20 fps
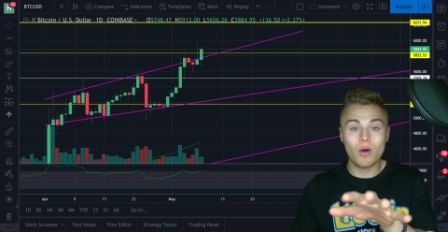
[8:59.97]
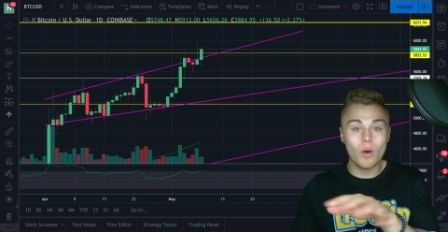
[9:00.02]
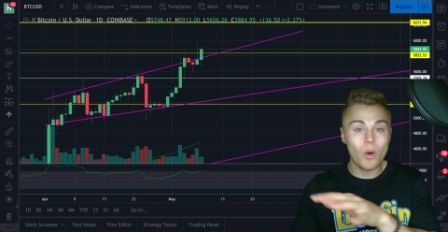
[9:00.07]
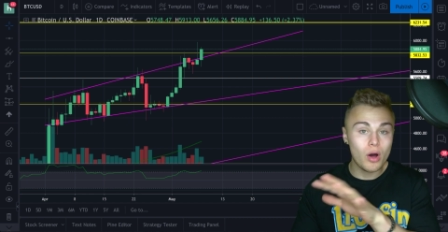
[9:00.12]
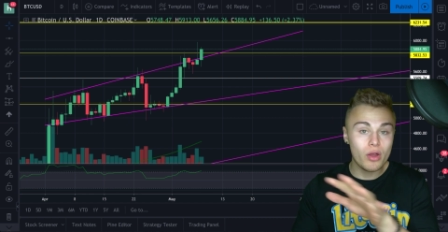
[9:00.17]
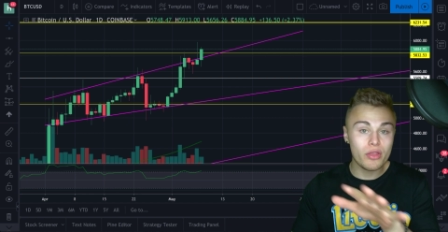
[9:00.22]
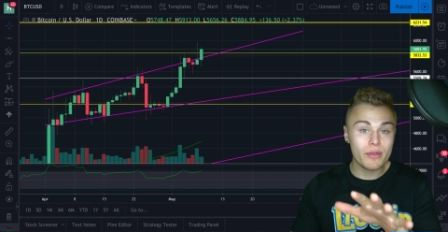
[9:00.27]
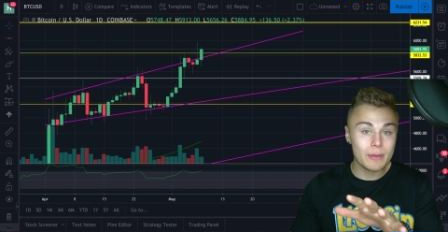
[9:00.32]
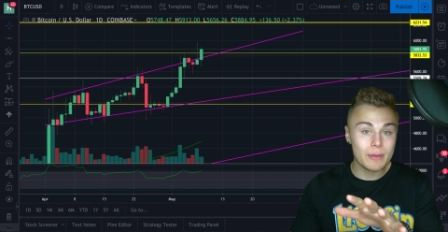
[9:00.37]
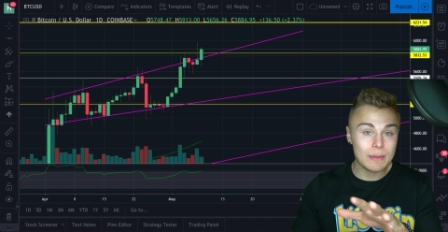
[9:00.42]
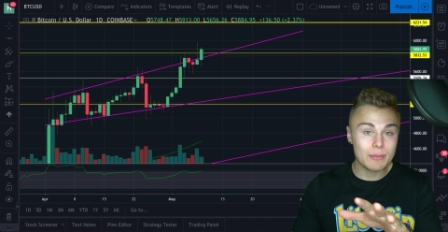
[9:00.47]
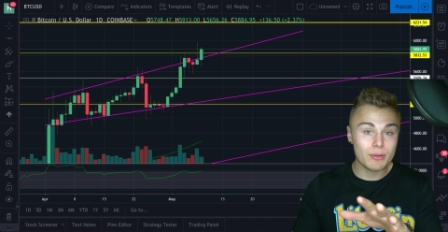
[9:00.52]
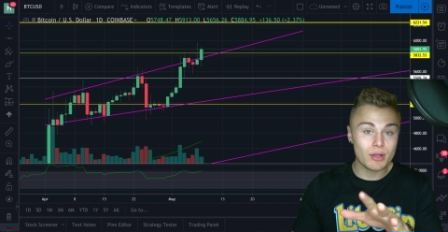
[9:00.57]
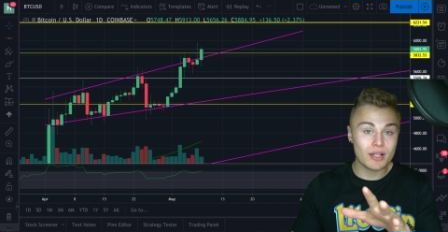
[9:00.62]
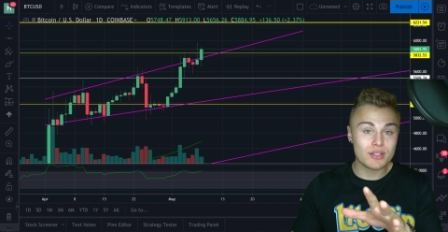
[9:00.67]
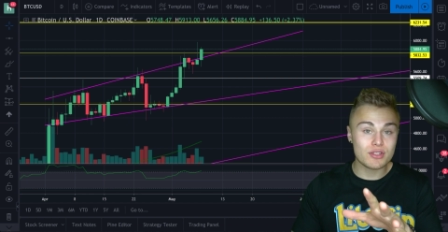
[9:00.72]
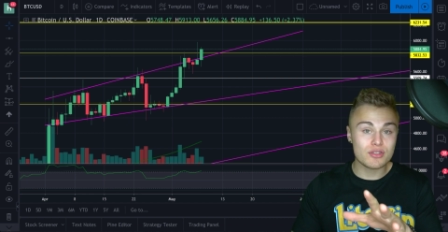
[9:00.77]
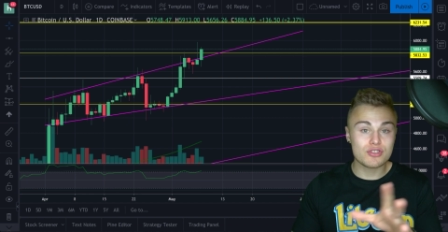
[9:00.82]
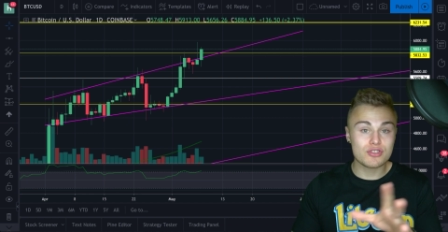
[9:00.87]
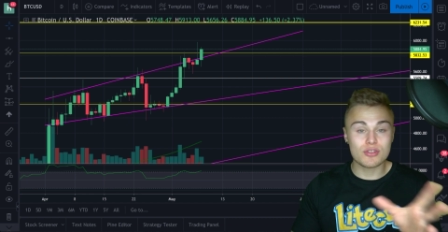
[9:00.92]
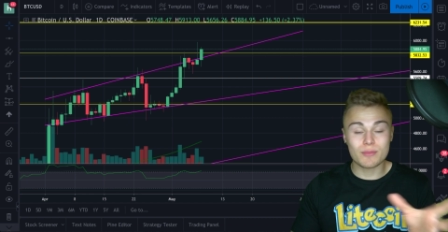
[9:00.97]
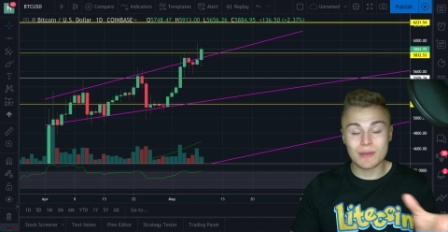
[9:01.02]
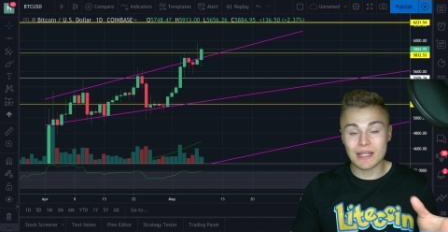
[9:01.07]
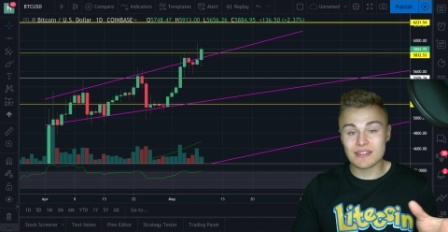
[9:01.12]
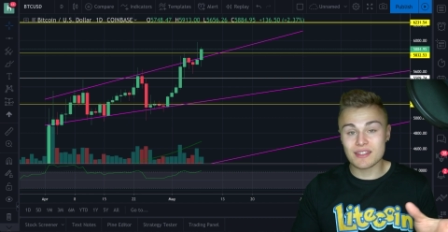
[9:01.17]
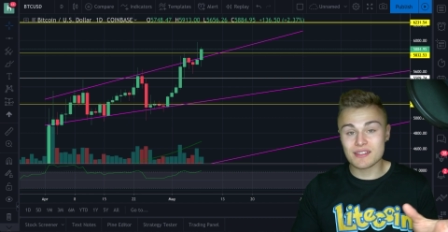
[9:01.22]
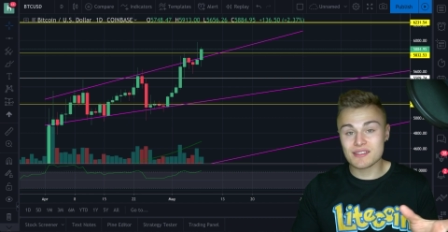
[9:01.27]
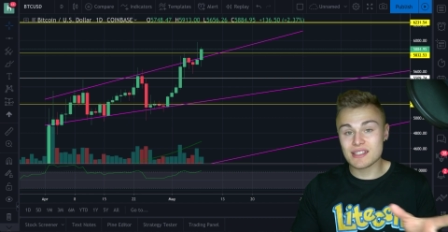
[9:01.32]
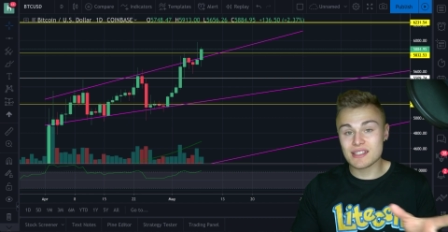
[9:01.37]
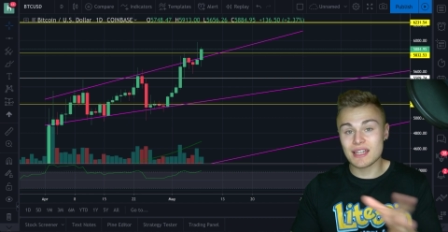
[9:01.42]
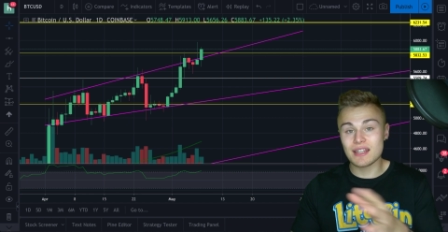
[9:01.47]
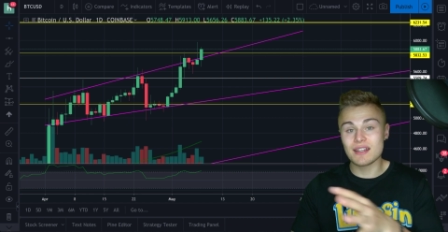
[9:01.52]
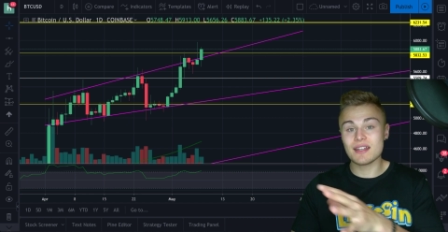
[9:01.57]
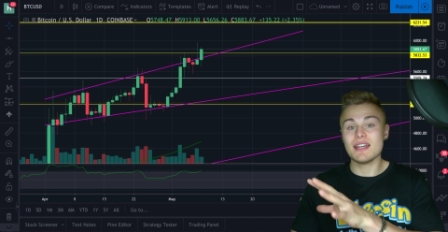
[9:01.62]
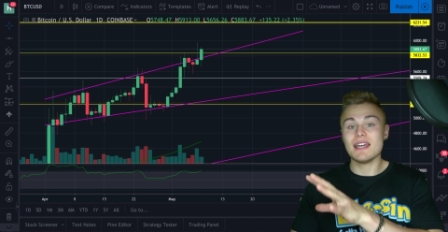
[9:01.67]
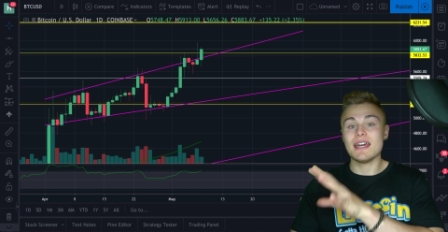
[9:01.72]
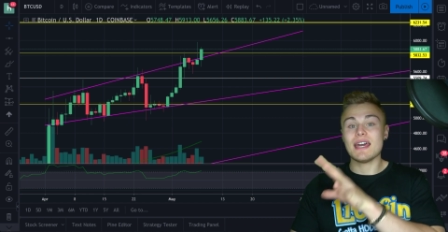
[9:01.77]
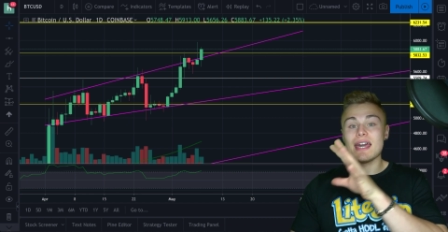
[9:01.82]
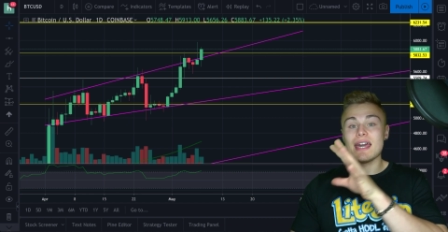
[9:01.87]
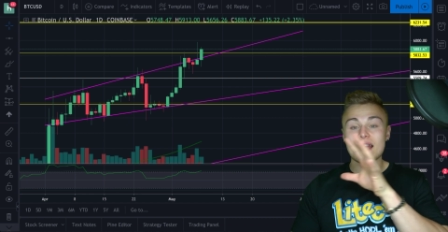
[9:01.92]
all the people on YouTube get to see it.
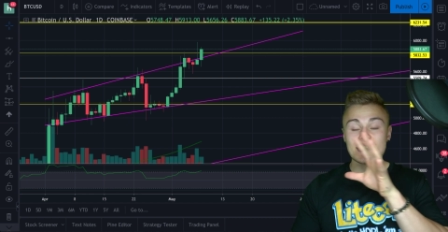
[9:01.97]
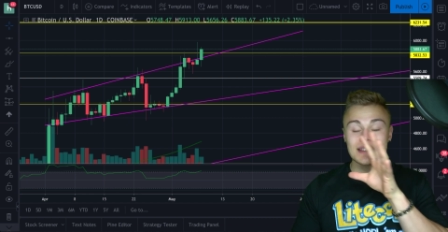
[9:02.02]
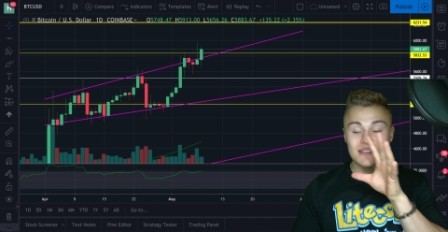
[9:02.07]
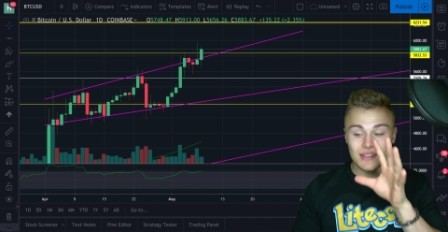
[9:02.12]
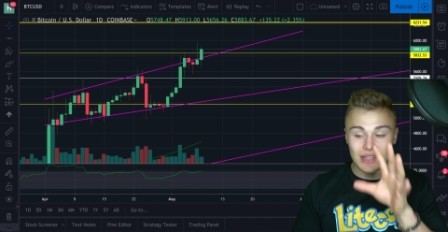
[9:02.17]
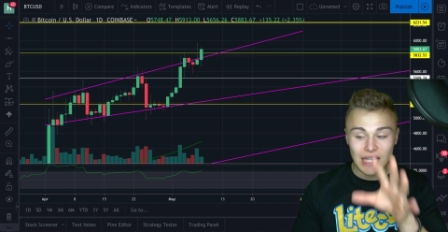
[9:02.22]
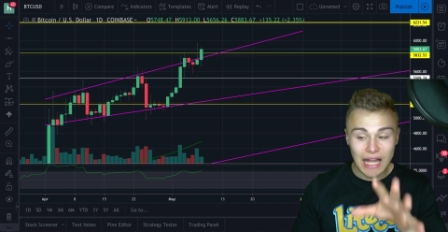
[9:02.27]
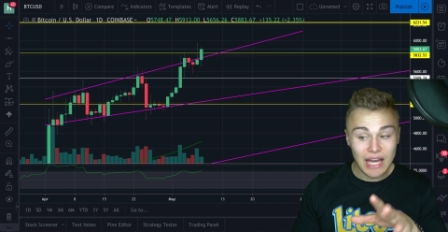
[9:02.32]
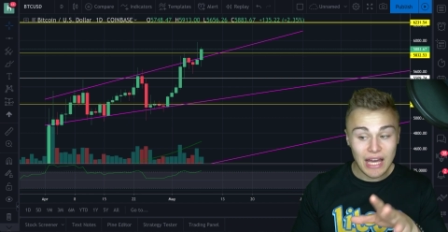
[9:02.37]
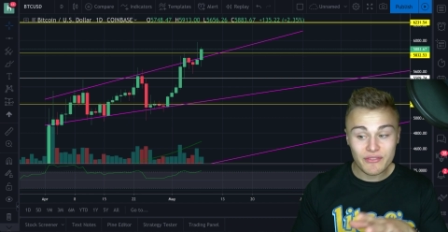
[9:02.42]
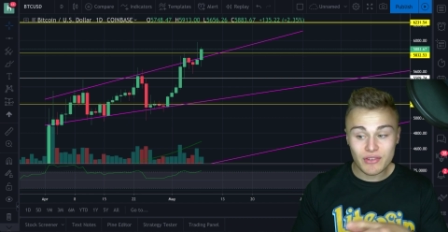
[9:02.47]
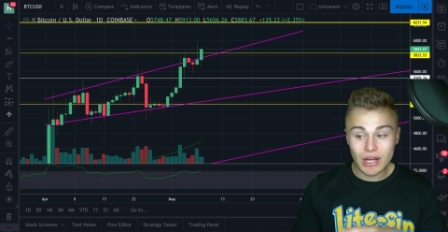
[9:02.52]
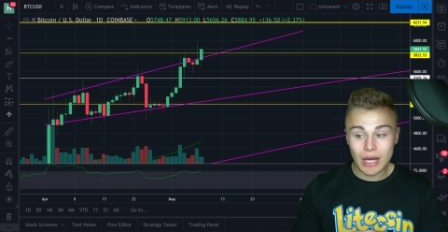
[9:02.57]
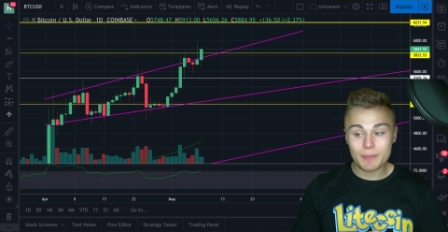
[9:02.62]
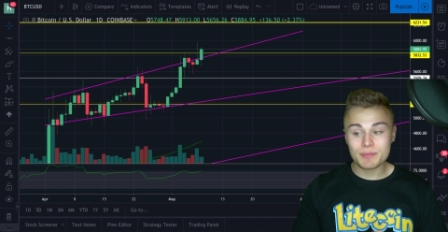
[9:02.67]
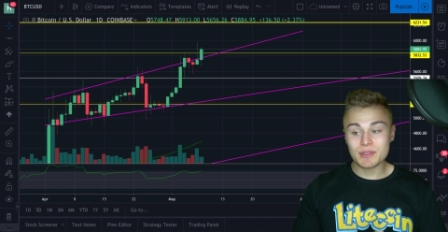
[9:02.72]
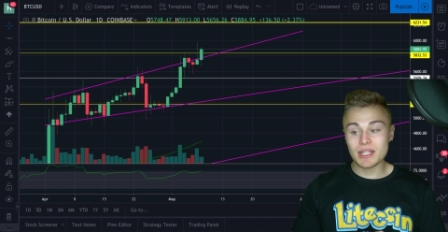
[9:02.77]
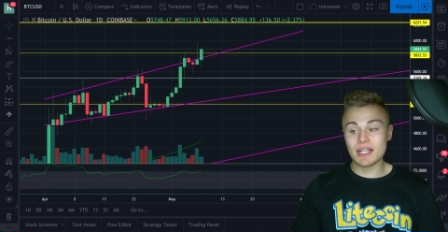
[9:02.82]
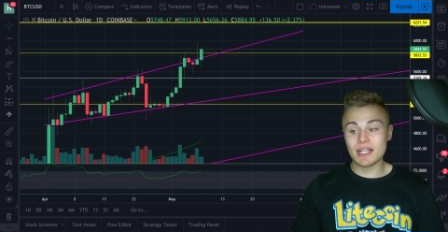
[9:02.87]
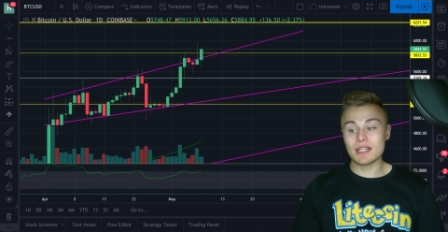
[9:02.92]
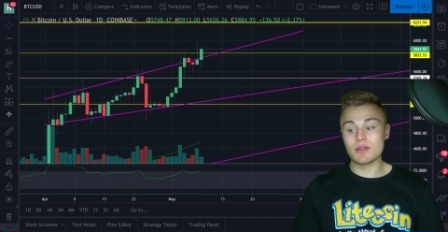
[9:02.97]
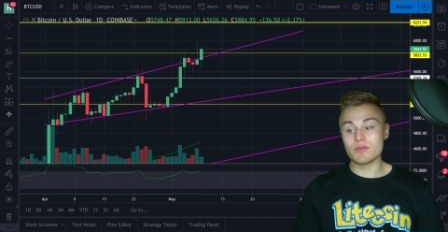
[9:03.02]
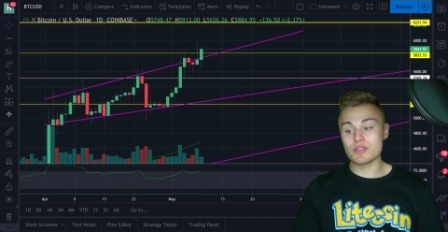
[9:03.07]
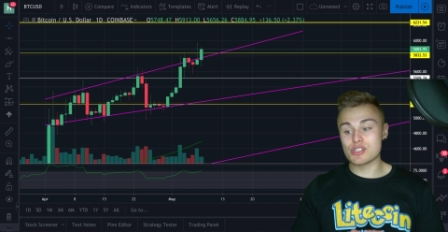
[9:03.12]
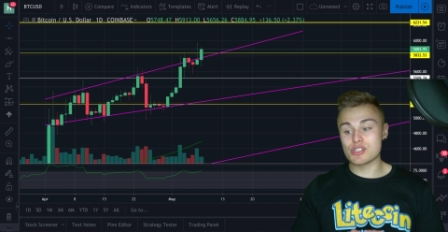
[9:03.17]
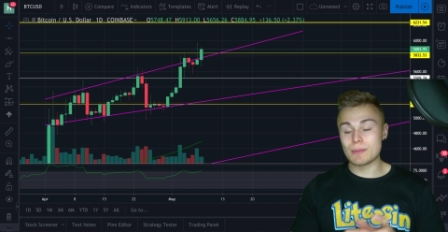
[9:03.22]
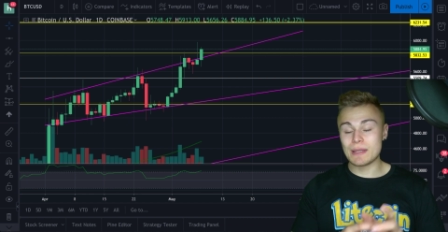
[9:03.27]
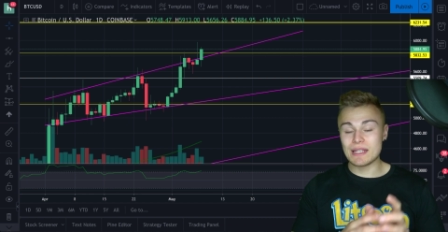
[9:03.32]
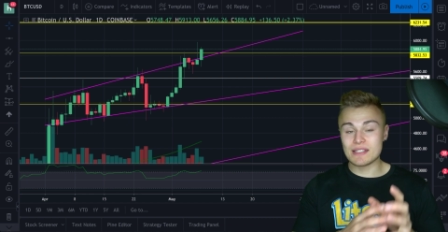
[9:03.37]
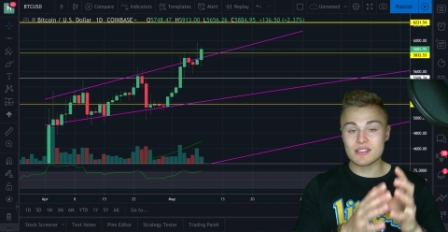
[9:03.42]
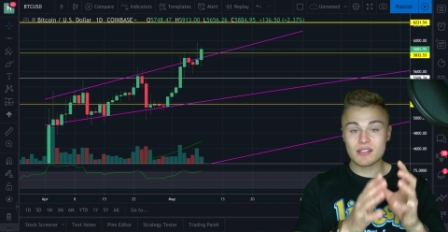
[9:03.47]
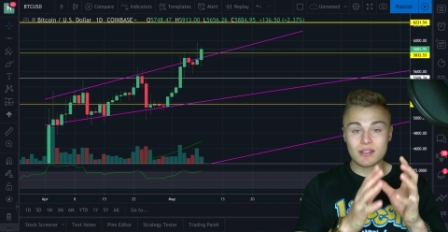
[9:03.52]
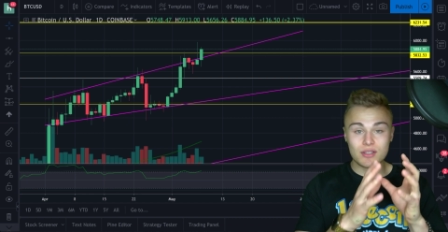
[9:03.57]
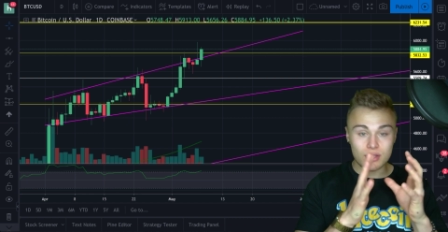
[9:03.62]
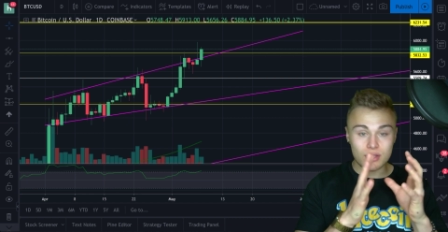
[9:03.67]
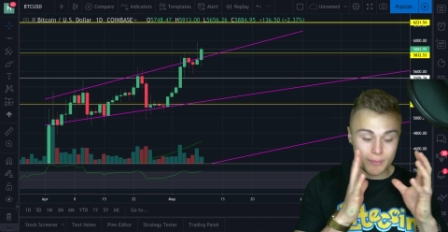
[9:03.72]
It's live updating, which means